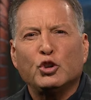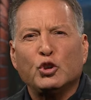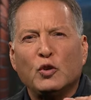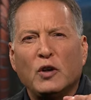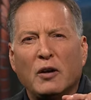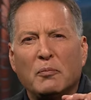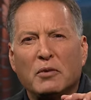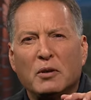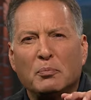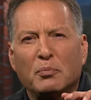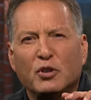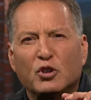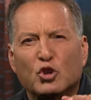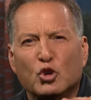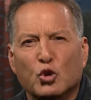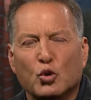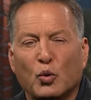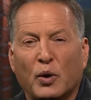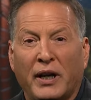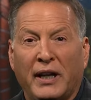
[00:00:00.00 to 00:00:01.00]
who have been
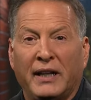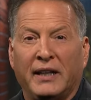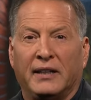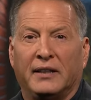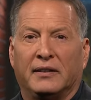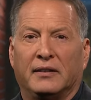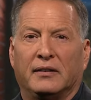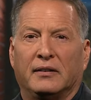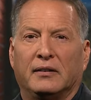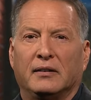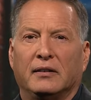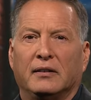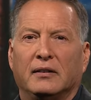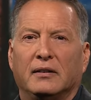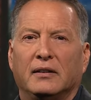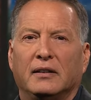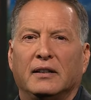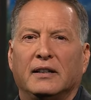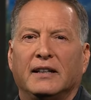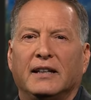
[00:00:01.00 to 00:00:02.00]
betrayed
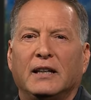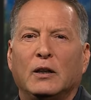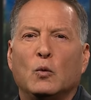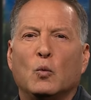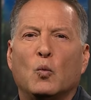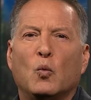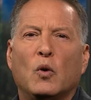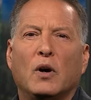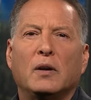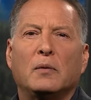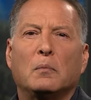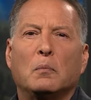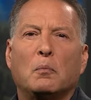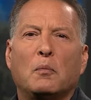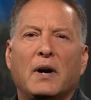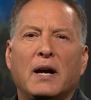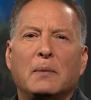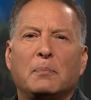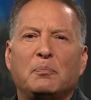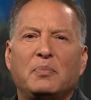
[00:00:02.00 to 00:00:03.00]
in what
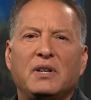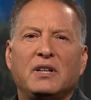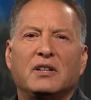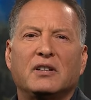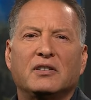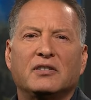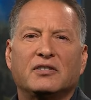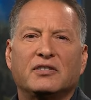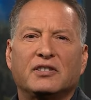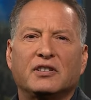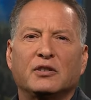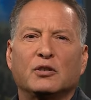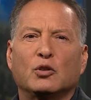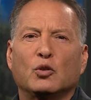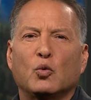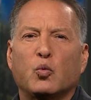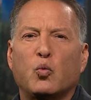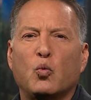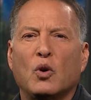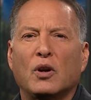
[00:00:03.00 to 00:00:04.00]
might be considered
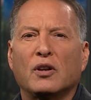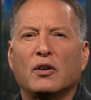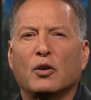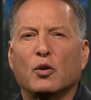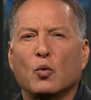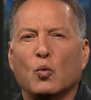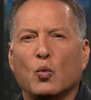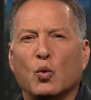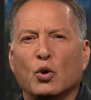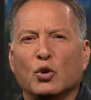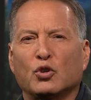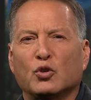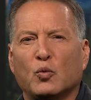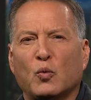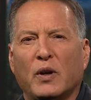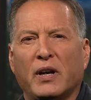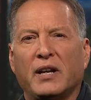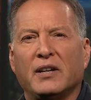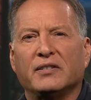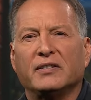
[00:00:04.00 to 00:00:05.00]
one of the worst
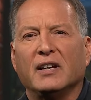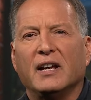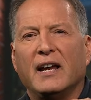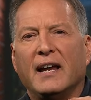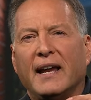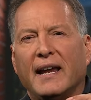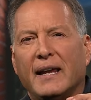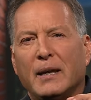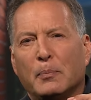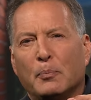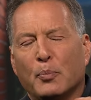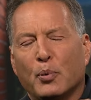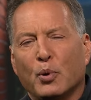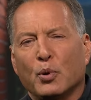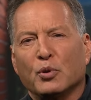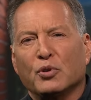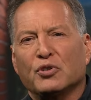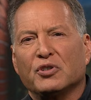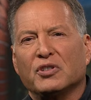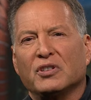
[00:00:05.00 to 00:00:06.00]
ways a
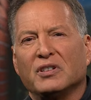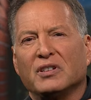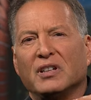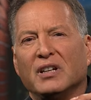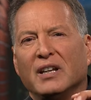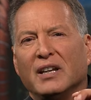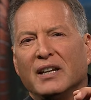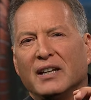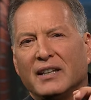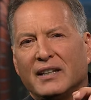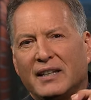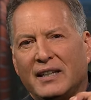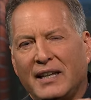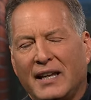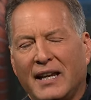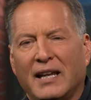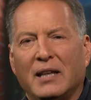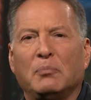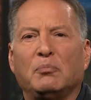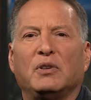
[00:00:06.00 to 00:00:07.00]
person
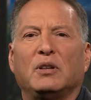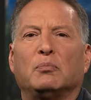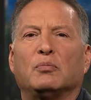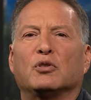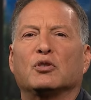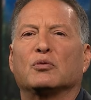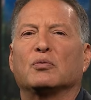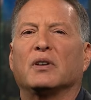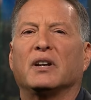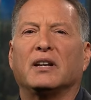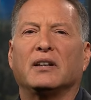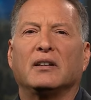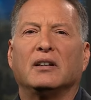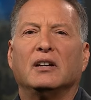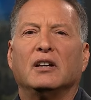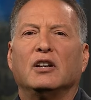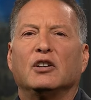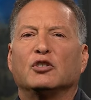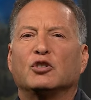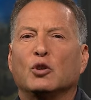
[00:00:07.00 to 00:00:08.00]
can be betrayed.
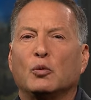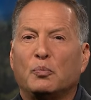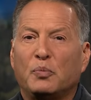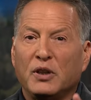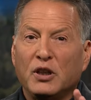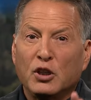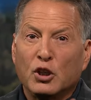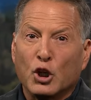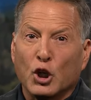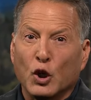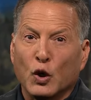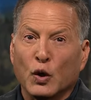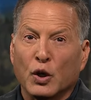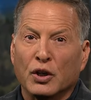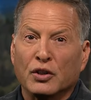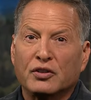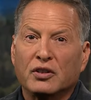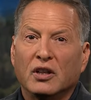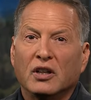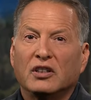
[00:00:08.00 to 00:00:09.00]
So be
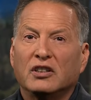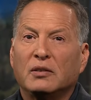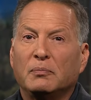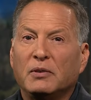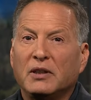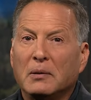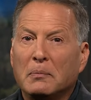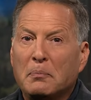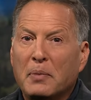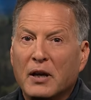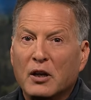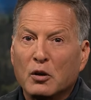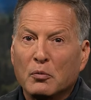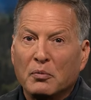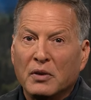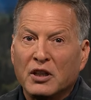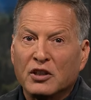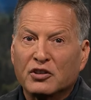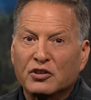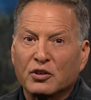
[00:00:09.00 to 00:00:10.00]
encouraged to be a better
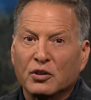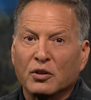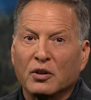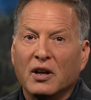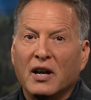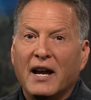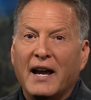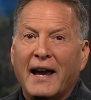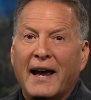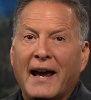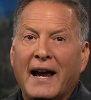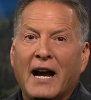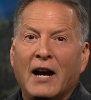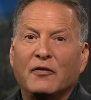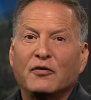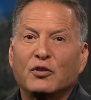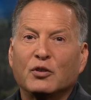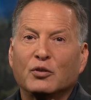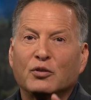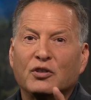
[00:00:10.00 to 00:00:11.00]
minister
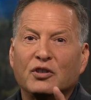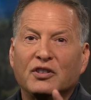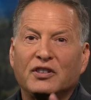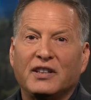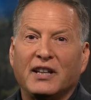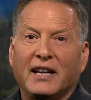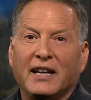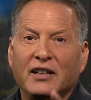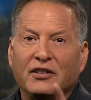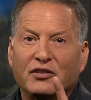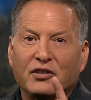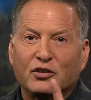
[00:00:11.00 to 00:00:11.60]
after today's